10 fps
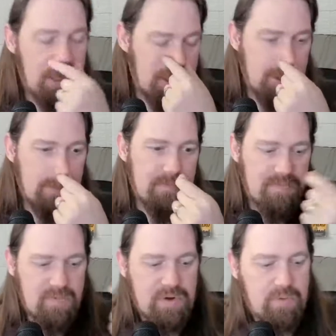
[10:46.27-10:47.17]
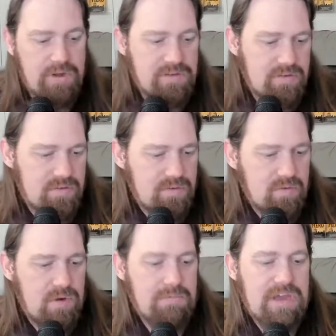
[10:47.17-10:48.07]
Um, what what
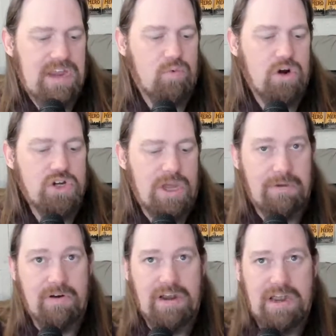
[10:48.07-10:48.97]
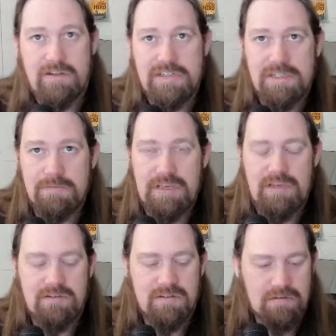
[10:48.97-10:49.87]
what I'm kind of workshopping right now, just to
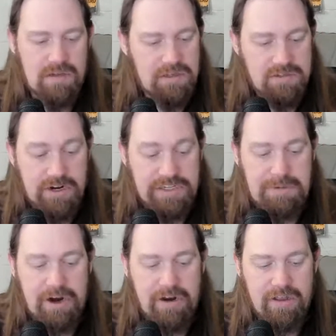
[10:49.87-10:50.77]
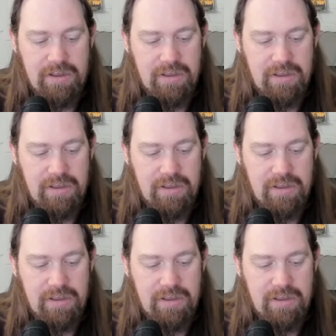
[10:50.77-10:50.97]
be transparent,